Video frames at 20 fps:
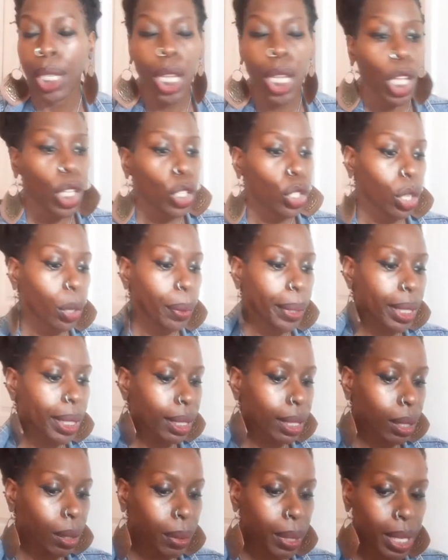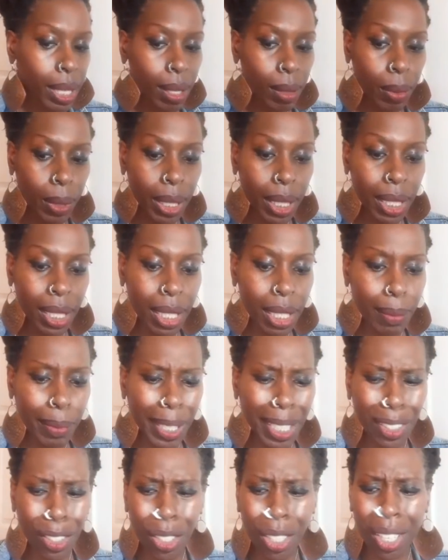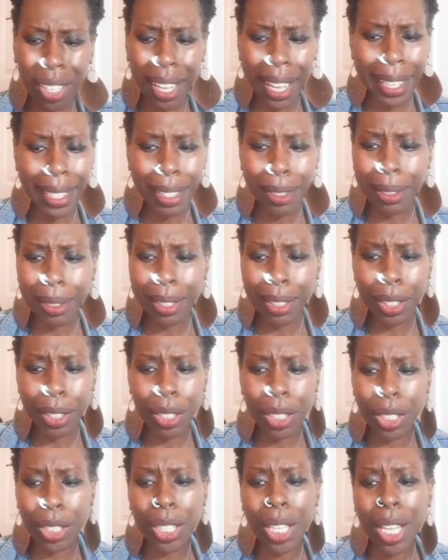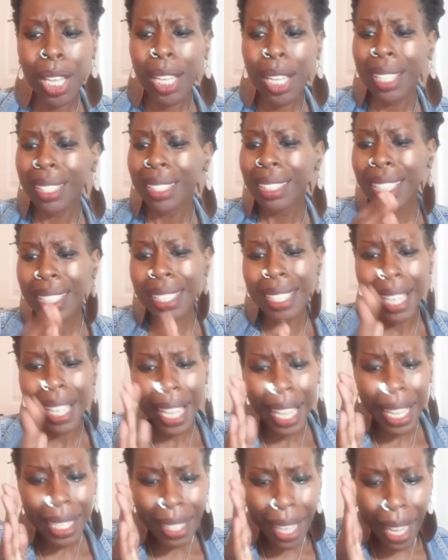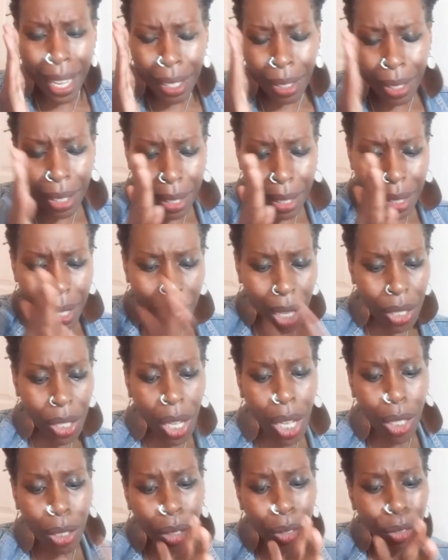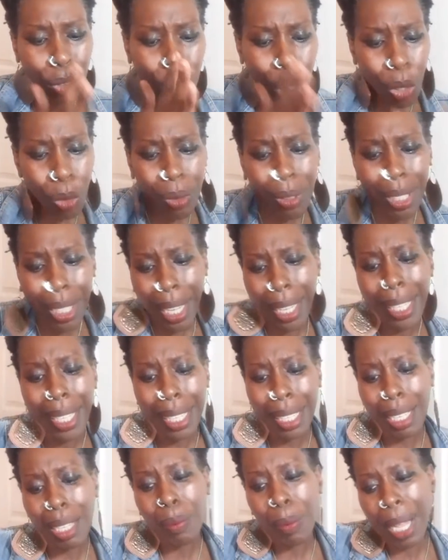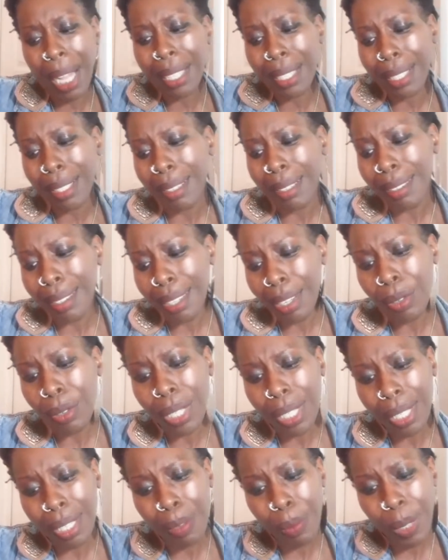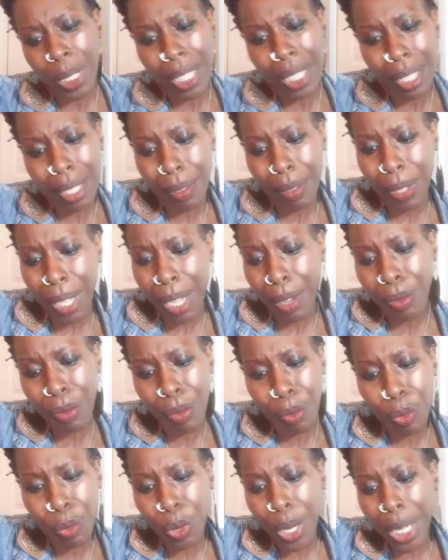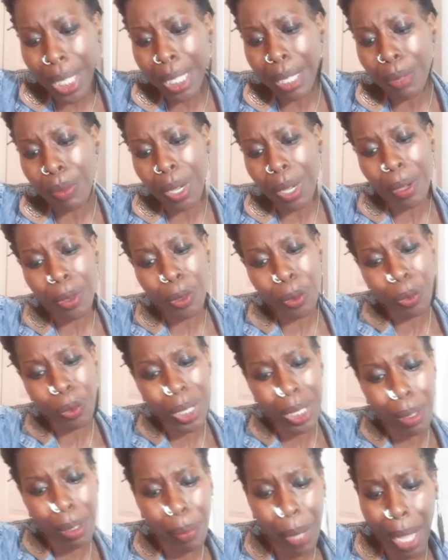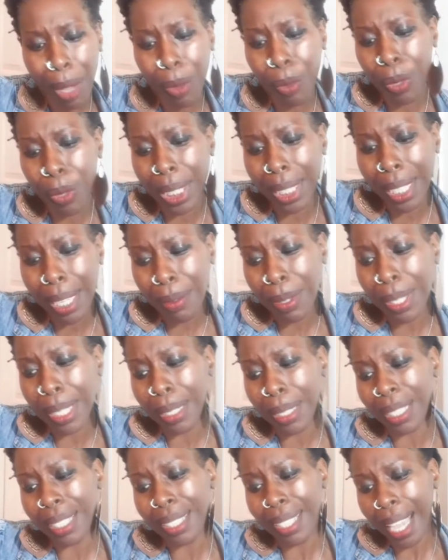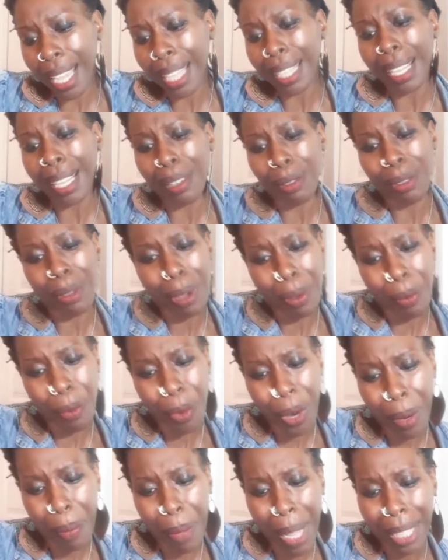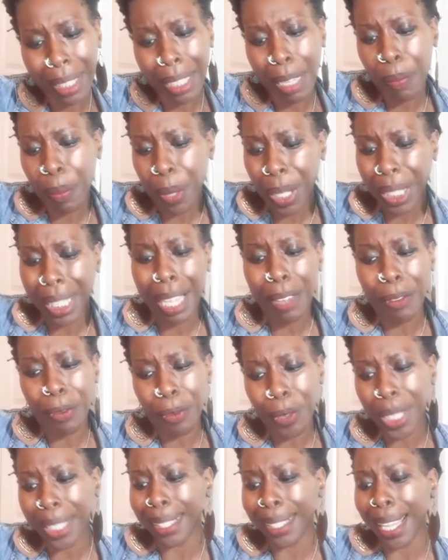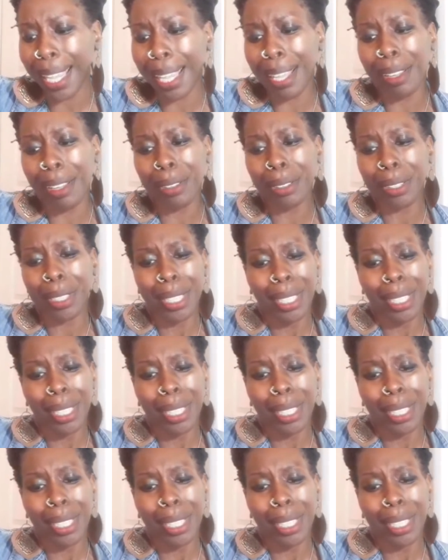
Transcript: So it is what it is. But I don't listen, as I tell y'all, don't take anybody seriously, because if they really was about what they say they were about, they put their foot down,